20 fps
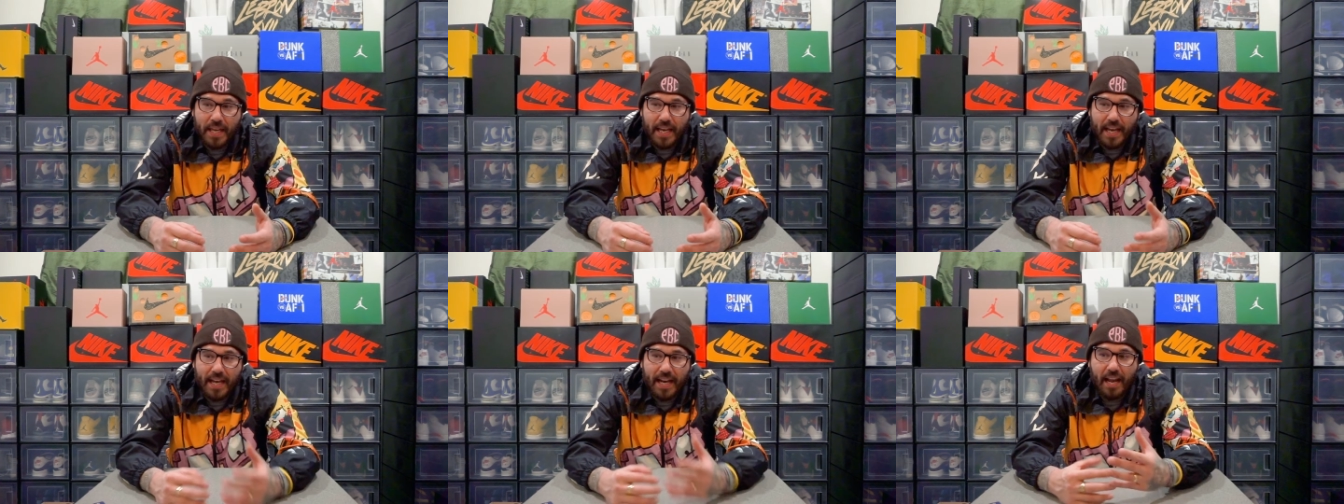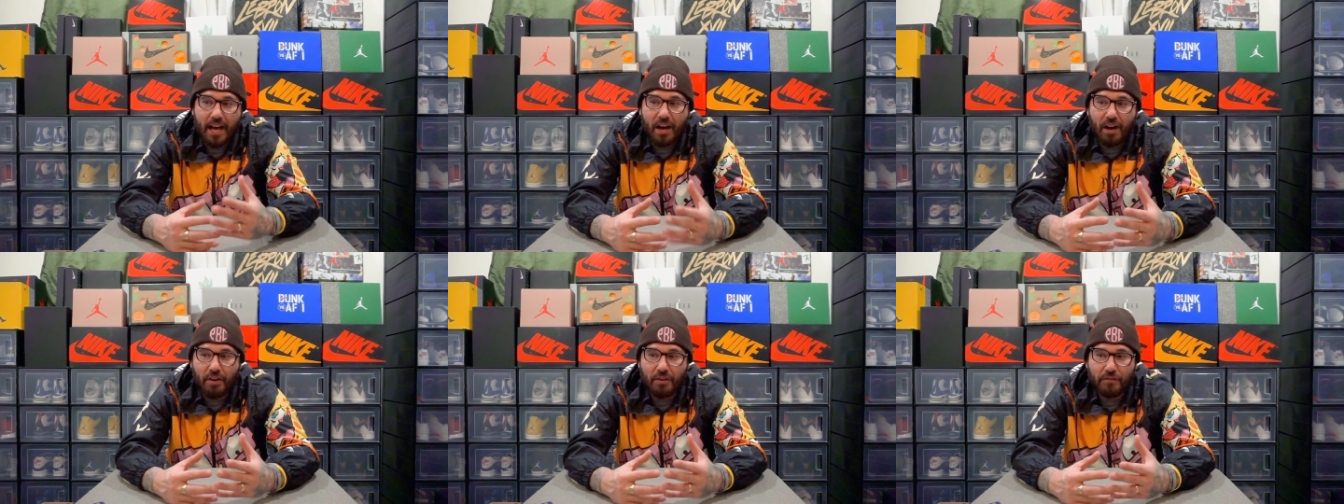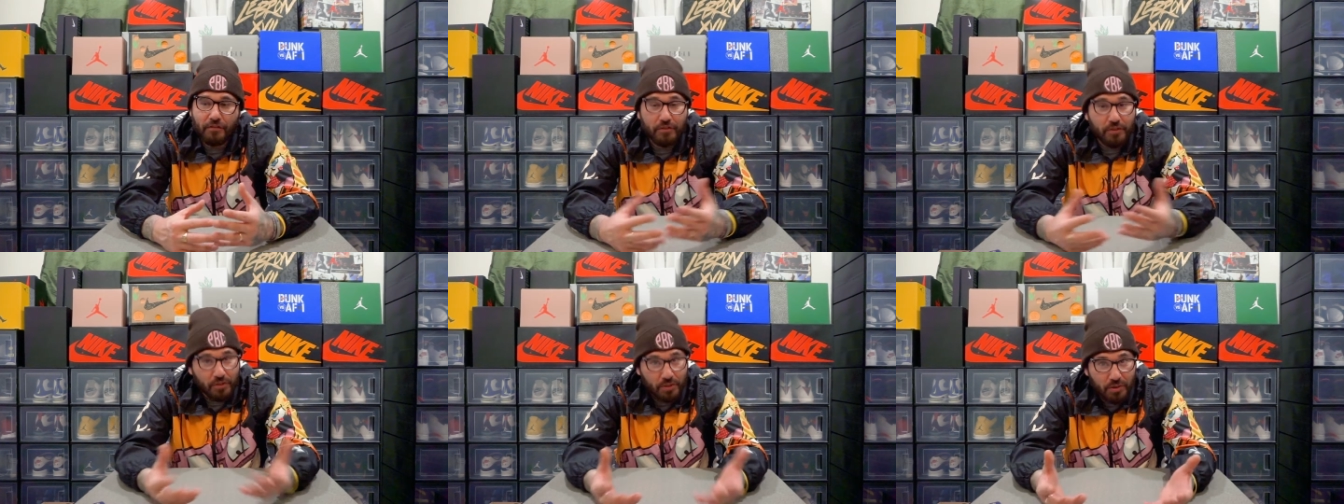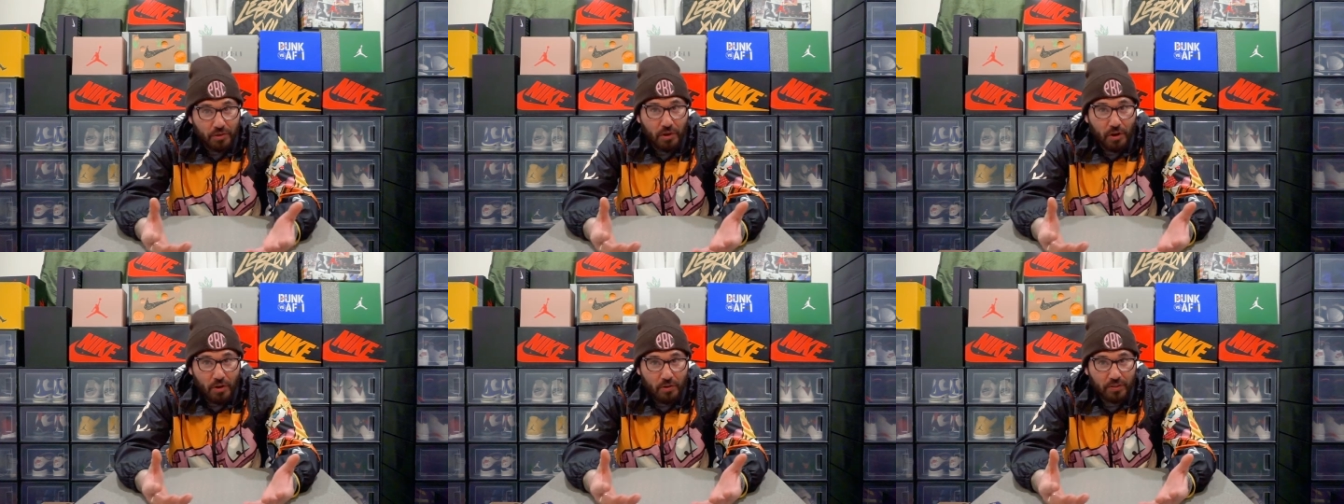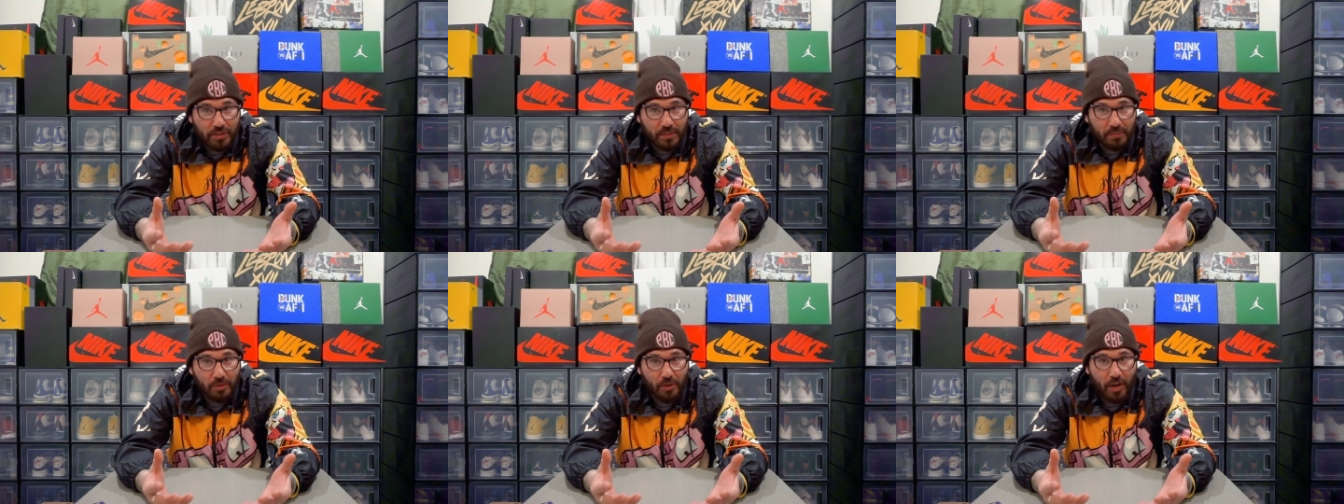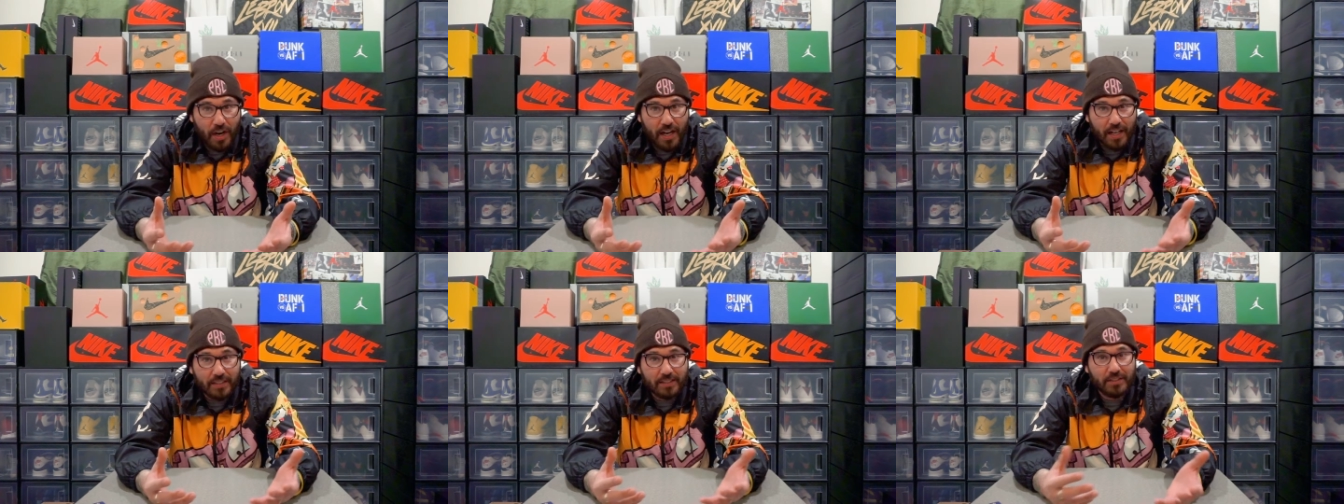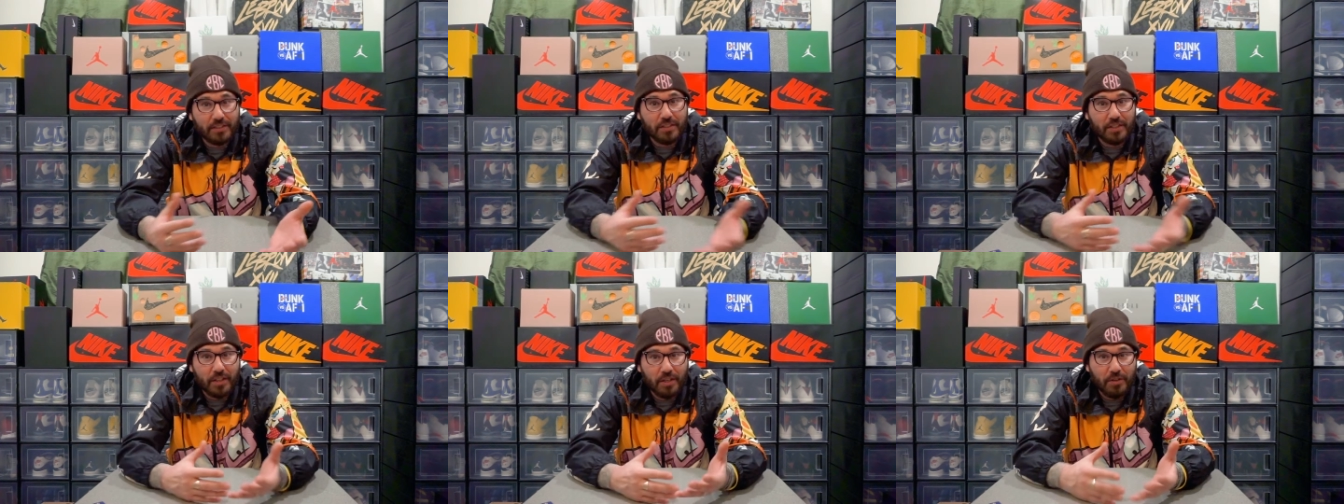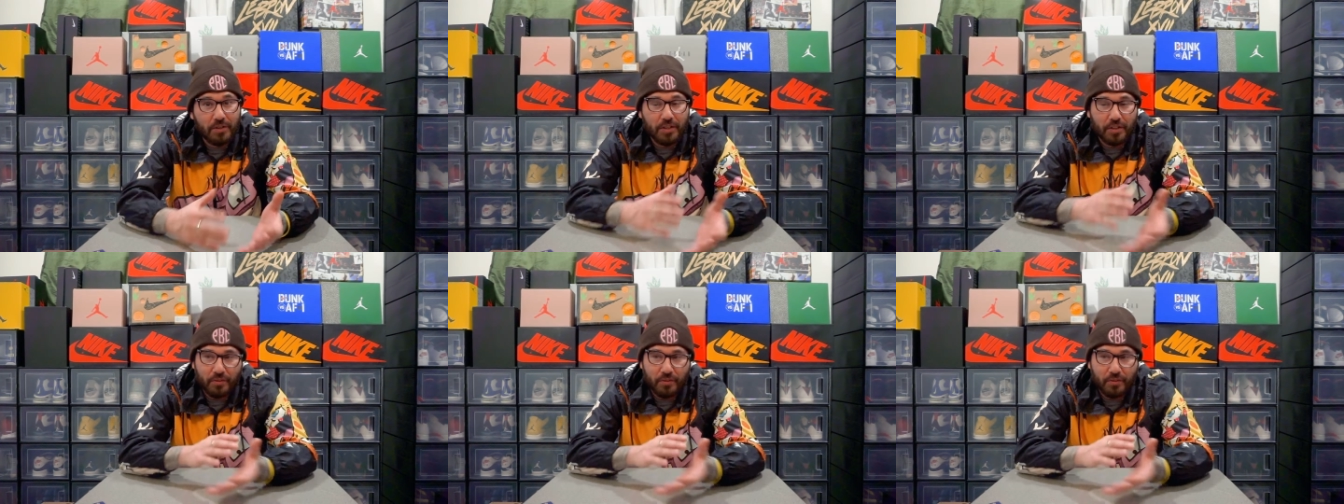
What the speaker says: And now, if you do own some Crocs, you know,